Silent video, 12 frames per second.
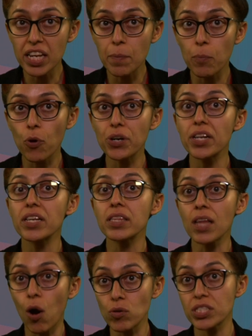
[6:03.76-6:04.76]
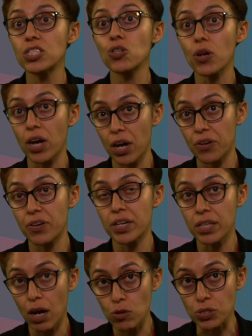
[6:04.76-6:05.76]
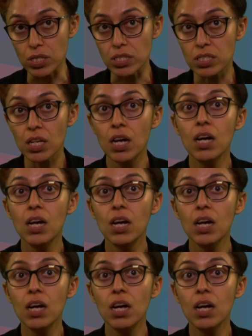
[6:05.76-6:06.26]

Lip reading: reported in thousands or 100,000s.